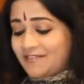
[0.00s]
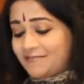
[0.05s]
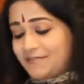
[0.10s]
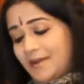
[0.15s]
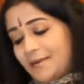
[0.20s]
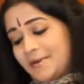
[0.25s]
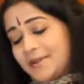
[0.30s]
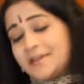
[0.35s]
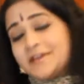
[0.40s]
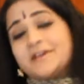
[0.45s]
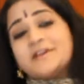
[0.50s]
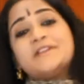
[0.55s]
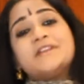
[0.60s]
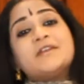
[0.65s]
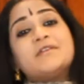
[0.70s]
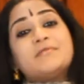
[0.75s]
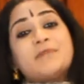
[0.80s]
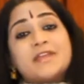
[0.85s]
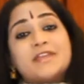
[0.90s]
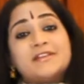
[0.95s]
very good
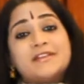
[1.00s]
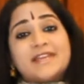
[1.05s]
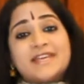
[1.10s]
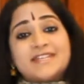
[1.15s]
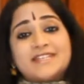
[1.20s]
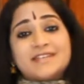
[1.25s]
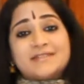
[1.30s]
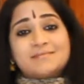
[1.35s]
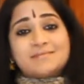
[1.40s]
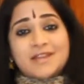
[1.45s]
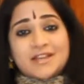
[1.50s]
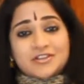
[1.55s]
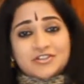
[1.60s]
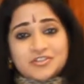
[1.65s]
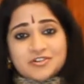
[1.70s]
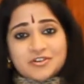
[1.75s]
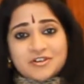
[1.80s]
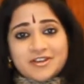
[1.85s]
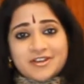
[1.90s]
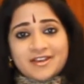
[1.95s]
in regulating blood
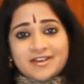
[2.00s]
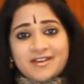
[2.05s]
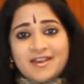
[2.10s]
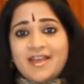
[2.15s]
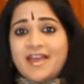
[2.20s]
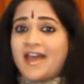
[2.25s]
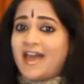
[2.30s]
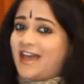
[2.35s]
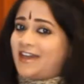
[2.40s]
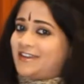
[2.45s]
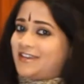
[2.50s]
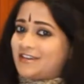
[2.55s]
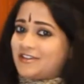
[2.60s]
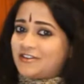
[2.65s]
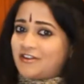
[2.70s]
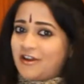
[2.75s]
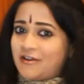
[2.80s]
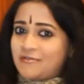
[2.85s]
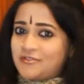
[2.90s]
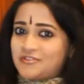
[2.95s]
sugar, and
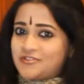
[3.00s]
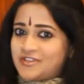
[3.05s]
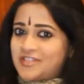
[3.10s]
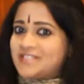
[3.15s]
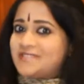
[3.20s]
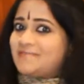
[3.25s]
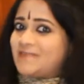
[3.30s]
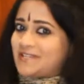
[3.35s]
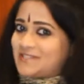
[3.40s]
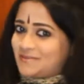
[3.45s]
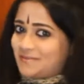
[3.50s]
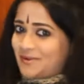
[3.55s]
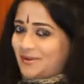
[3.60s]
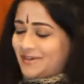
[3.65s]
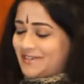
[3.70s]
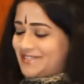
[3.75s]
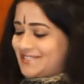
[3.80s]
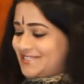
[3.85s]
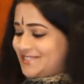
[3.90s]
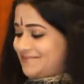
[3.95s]
encourages
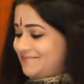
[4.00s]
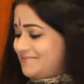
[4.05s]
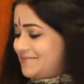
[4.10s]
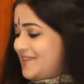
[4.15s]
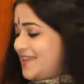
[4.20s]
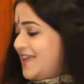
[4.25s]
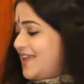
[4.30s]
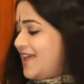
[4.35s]
metabolism.